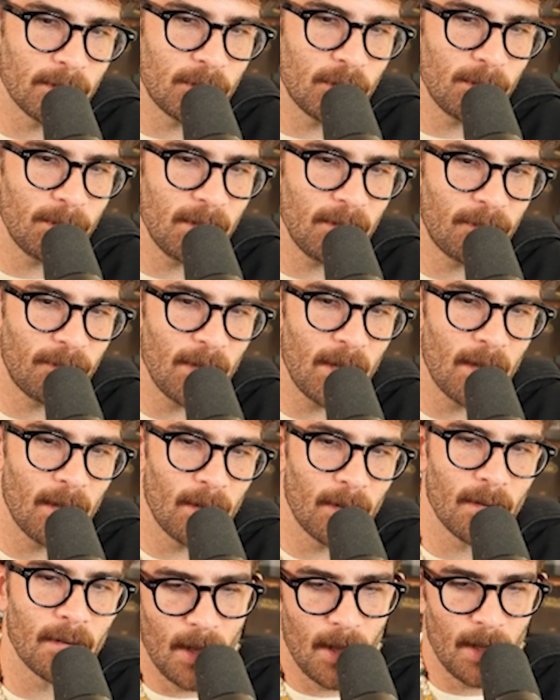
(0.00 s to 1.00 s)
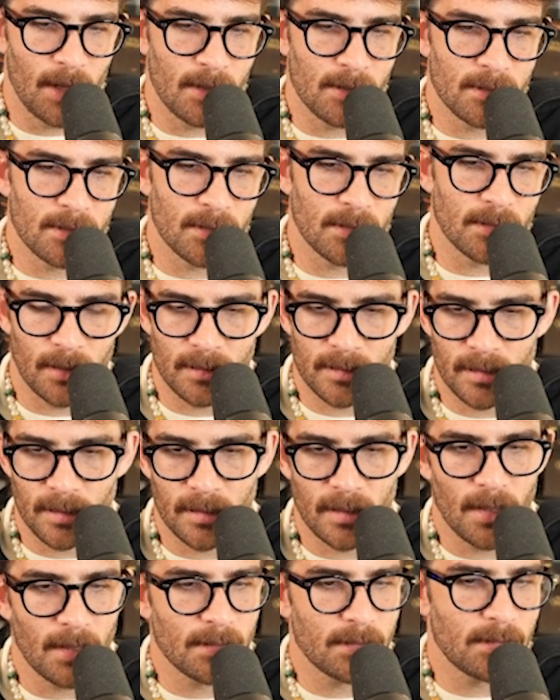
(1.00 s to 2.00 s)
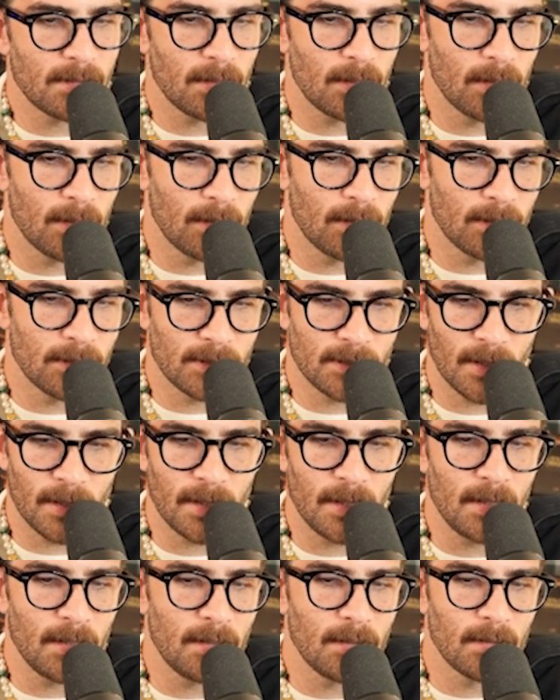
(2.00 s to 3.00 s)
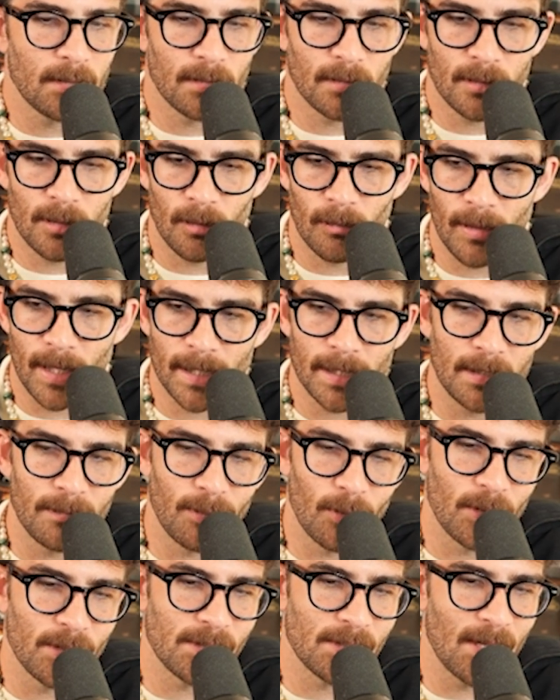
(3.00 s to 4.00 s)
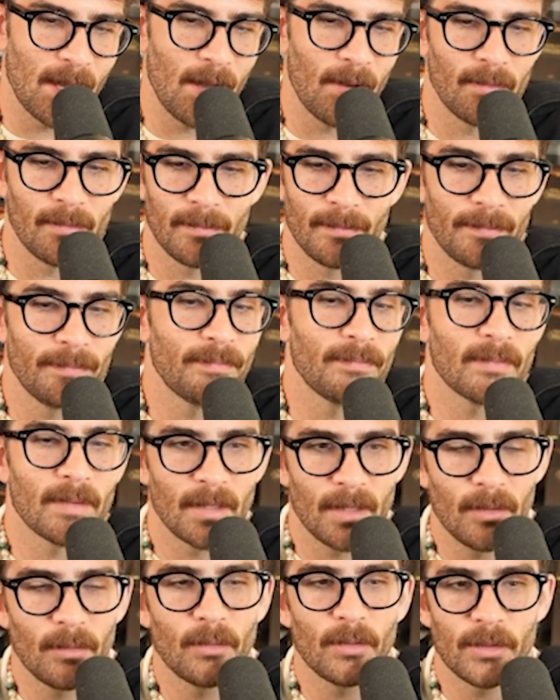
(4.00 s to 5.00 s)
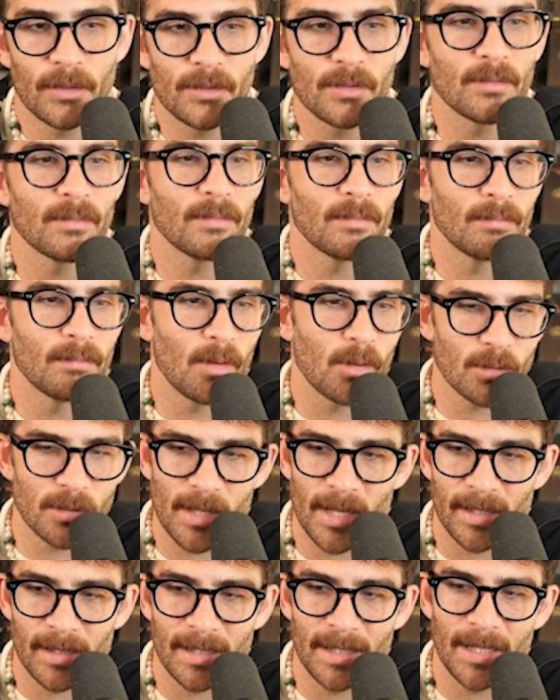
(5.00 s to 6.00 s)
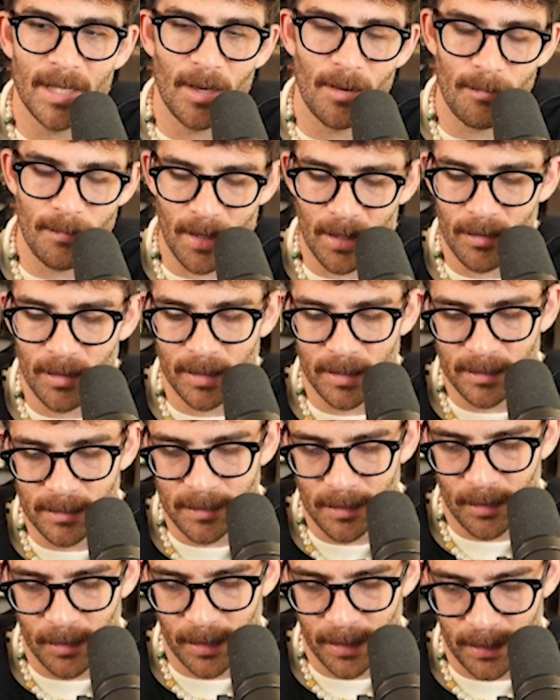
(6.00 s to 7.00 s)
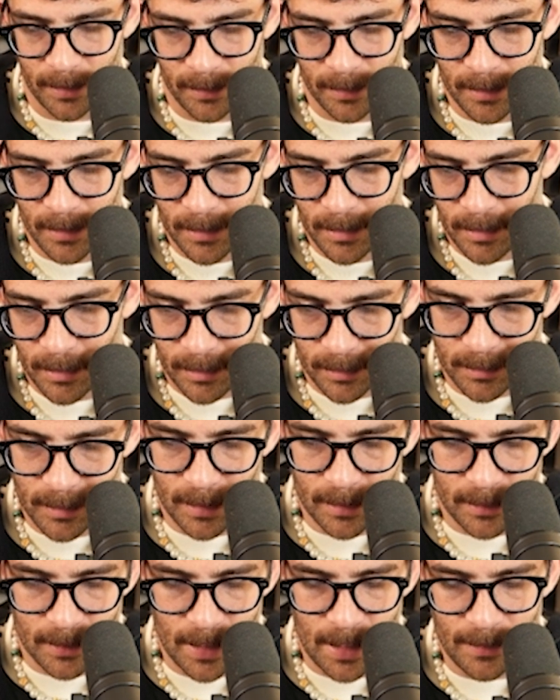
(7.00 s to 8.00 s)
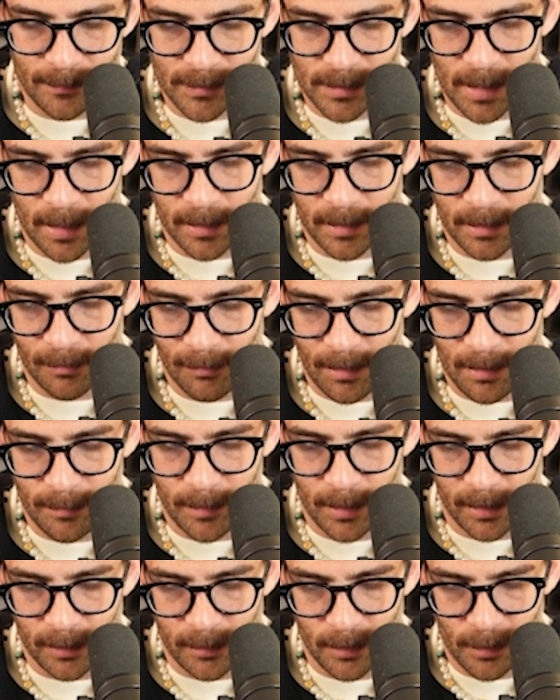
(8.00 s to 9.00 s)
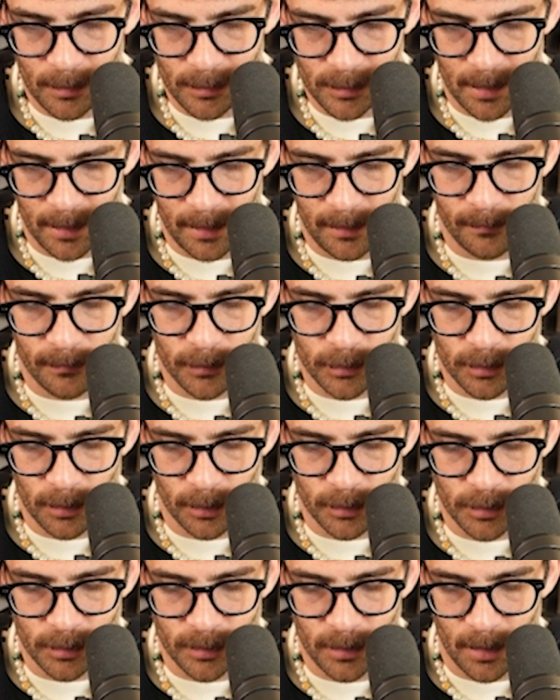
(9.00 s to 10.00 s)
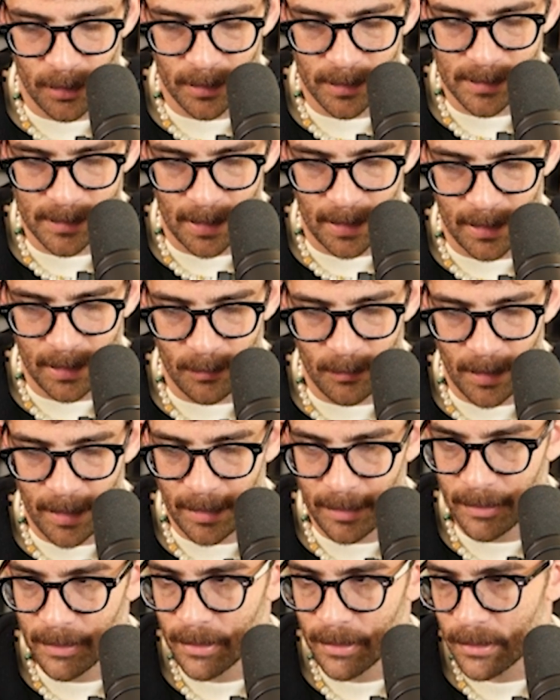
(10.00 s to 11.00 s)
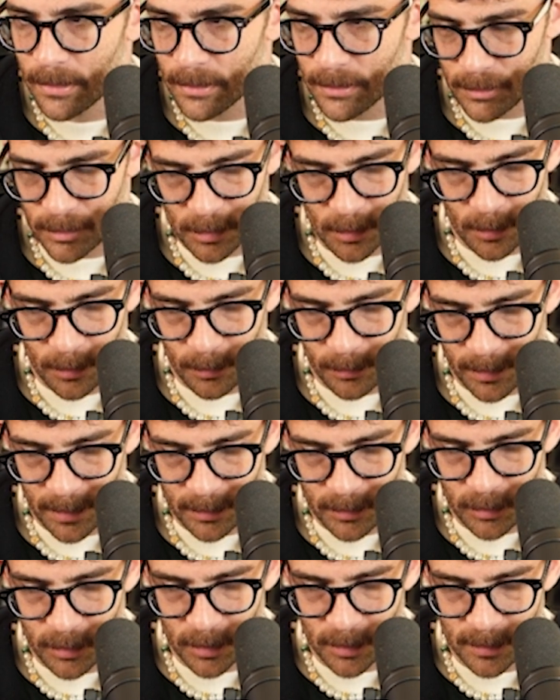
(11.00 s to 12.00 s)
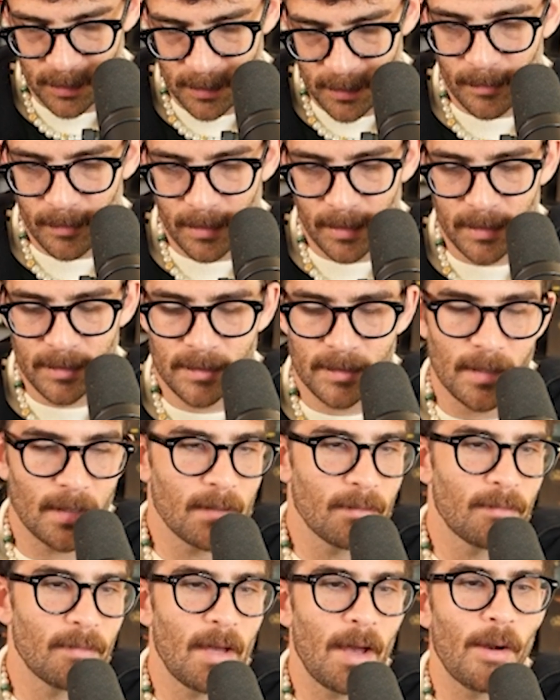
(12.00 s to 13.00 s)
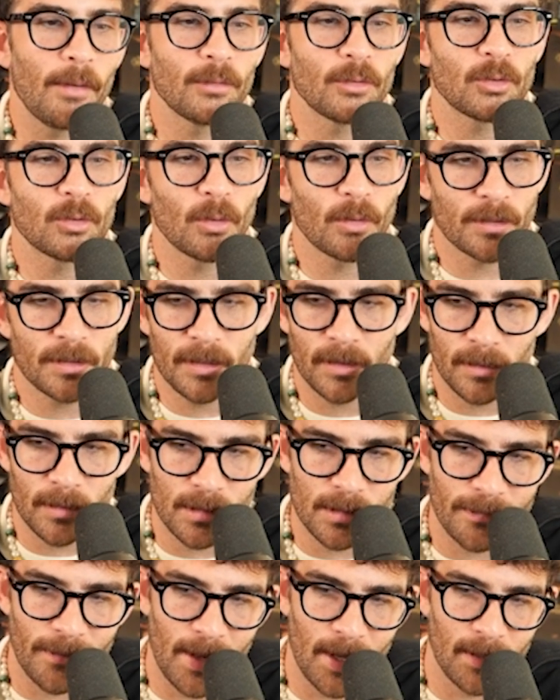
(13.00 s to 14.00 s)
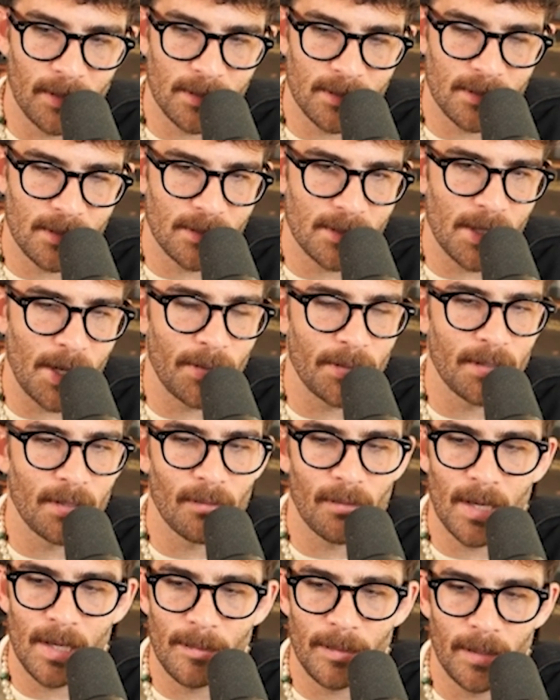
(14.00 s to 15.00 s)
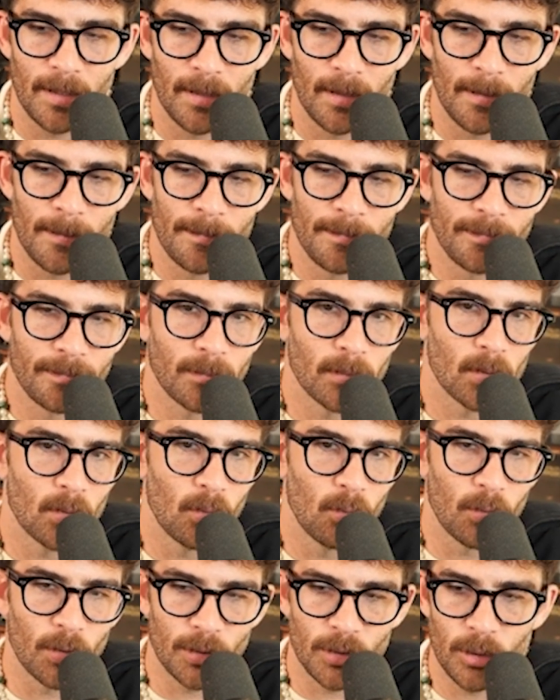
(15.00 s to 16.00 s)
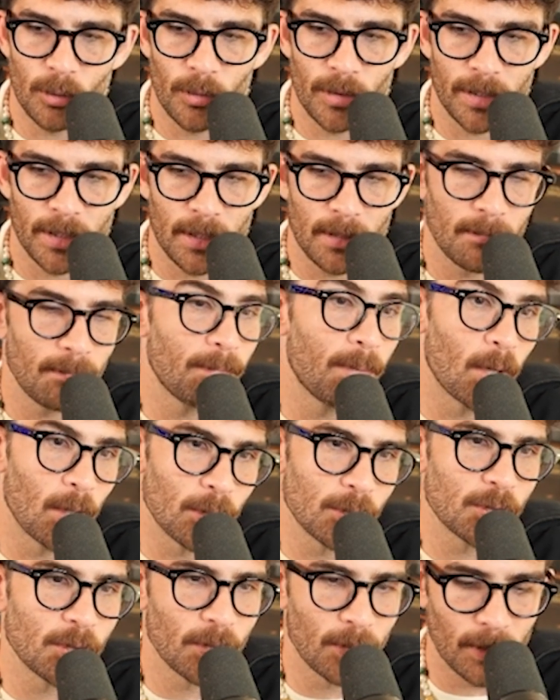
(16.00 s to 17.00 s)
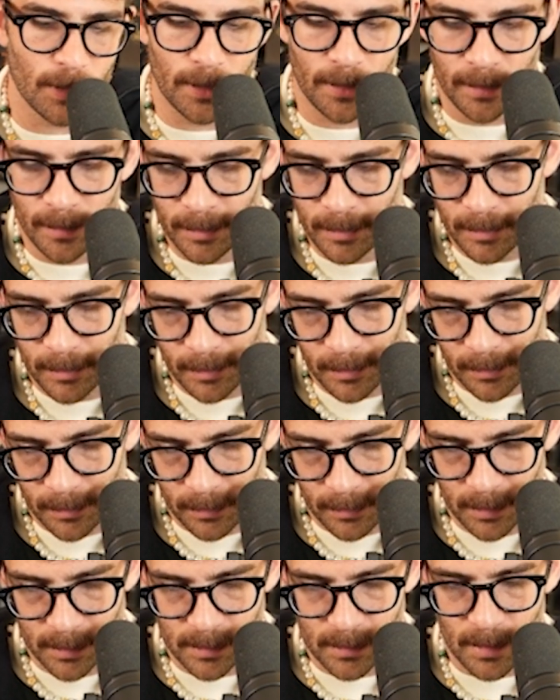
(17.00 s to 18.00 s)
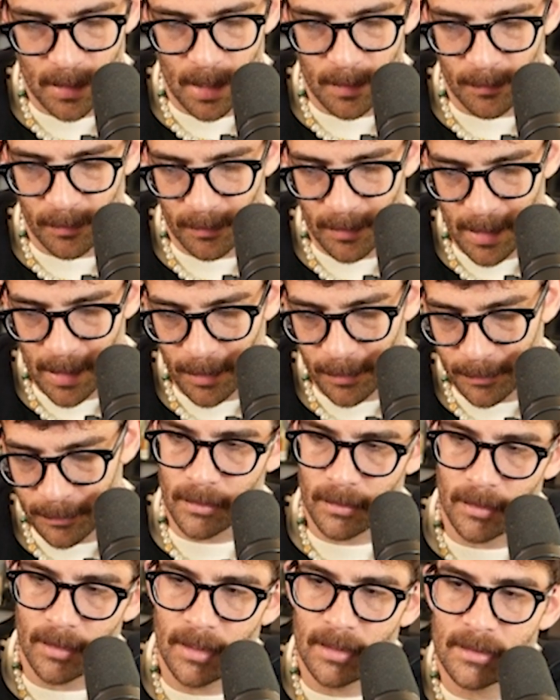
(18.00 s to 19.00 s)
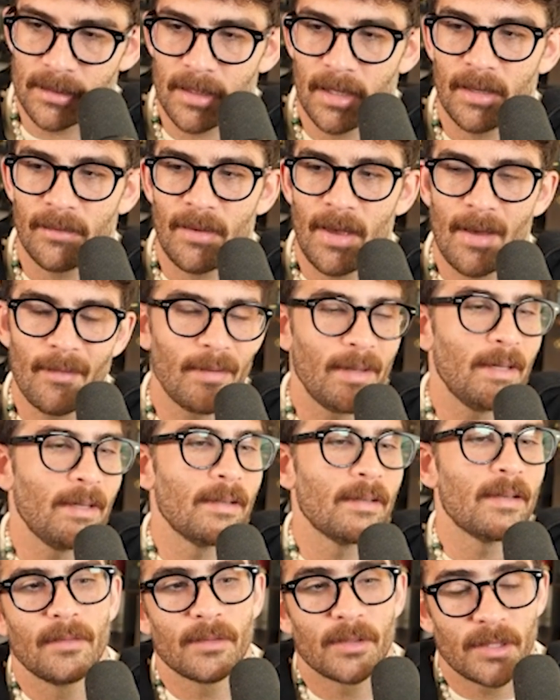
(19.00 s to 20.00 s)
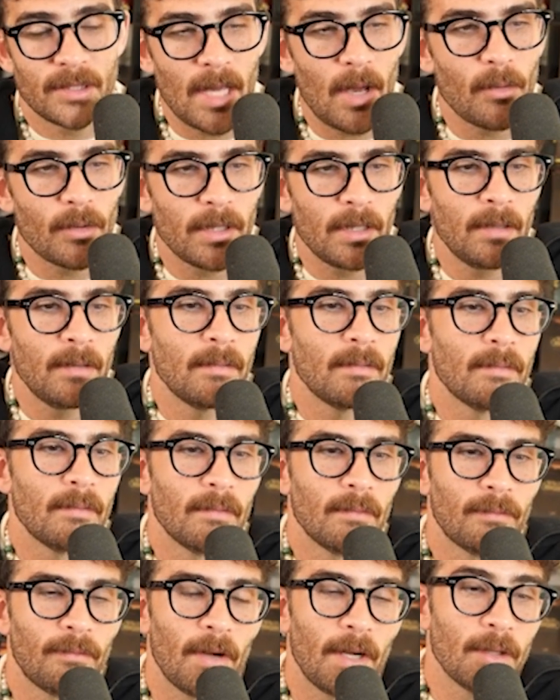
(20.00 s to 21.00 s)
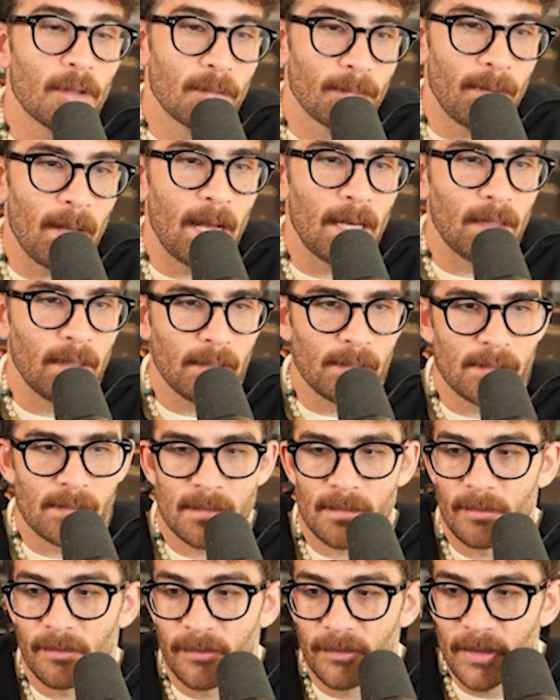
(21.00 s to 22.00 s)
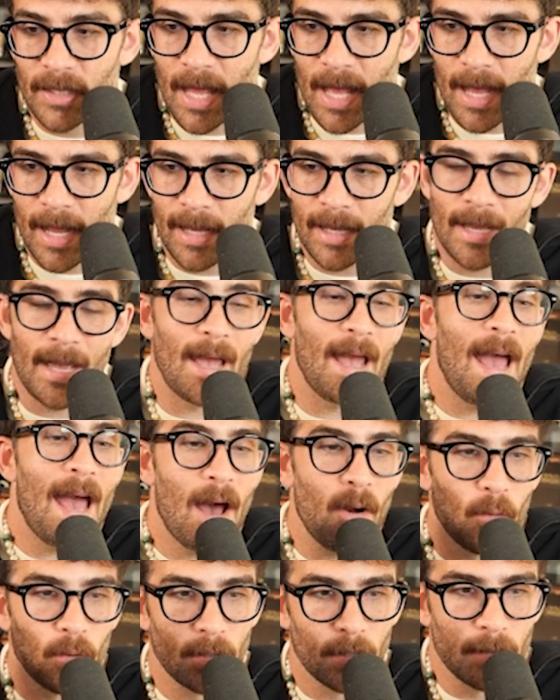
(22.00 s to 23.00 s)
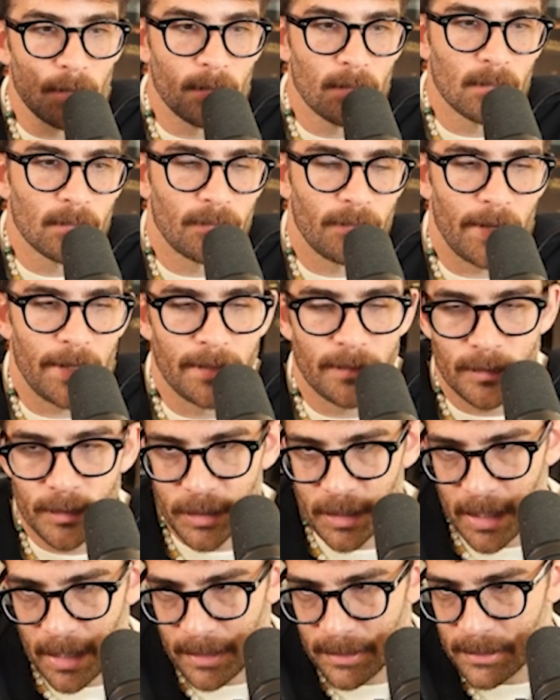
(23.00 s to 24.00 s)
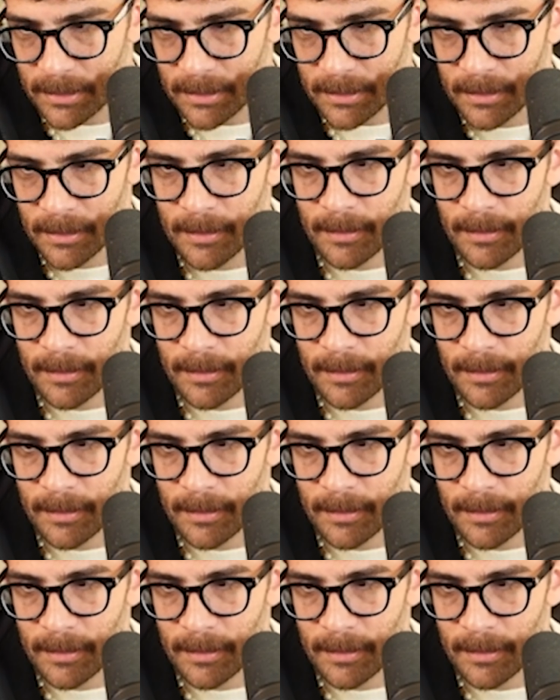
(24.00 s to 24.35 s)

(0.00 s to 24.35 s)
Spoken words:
to be fair, as Sana'a Saeed correctly points out, it was most likely American targeting that gave Saudi Arabia those infrastructure targets anyway. So it's just, instead of outsourcing this violence to Saudi Arabia, we're doing it personally this time around. Instead of having Saudi fighter pilots fly our fighter jets